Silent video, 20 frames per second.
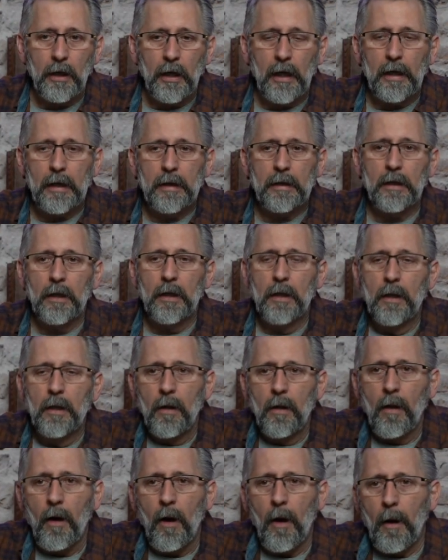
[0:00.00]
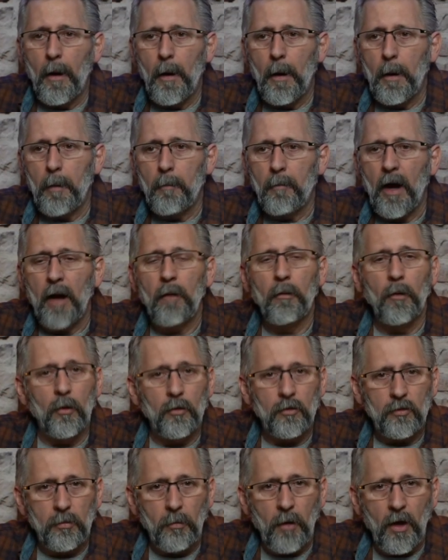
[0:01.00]
And I
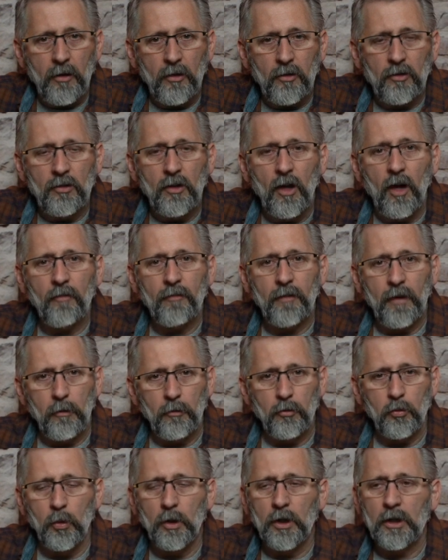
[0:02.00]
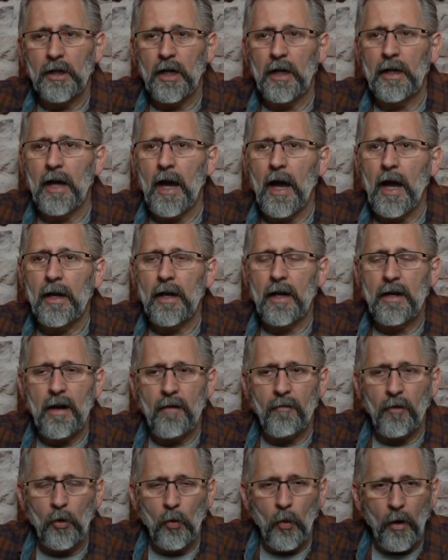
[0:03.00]
wrote some other stuff I was working on. I
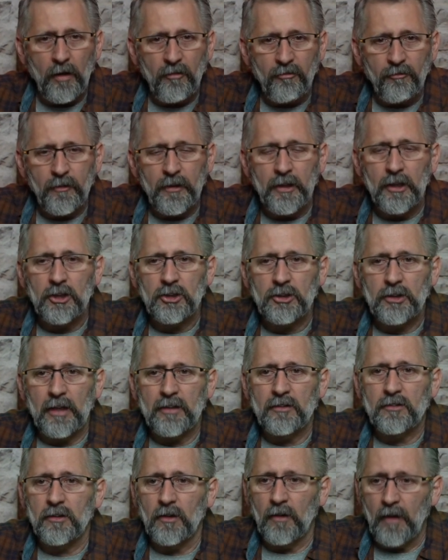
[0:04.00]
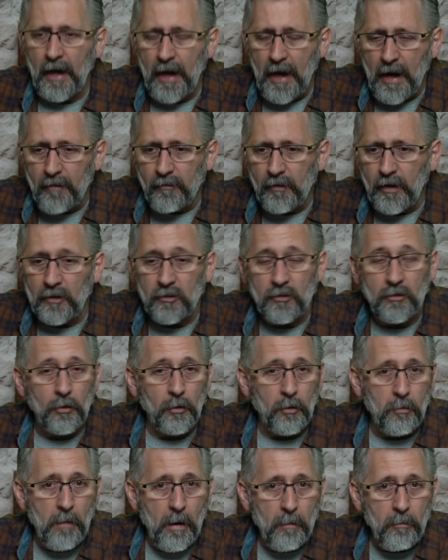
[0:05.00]
never quite finished. I still have it. I still
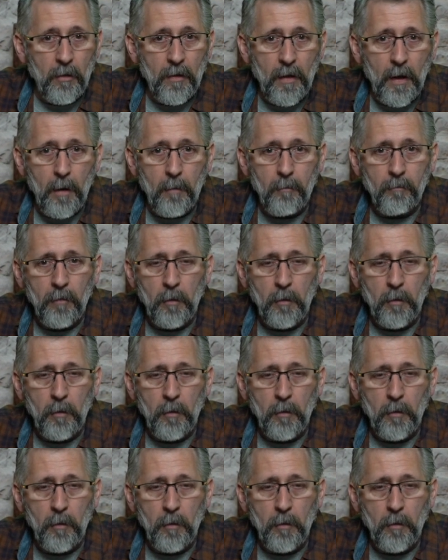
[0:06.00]
remember them.